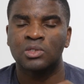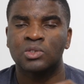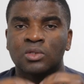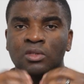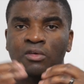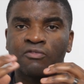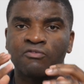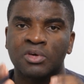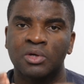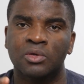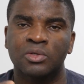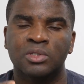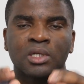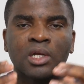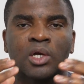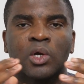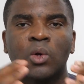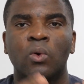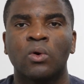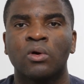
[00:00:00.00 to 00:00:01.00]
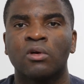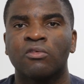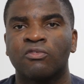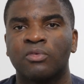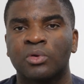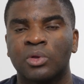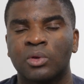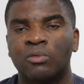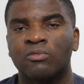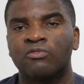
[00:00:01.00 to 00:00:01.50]
So the figures that I quoted
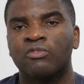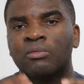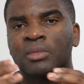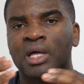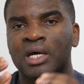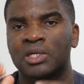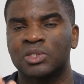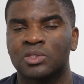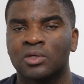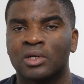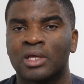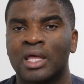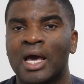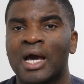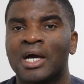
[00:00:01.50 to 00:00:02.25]
for you from that study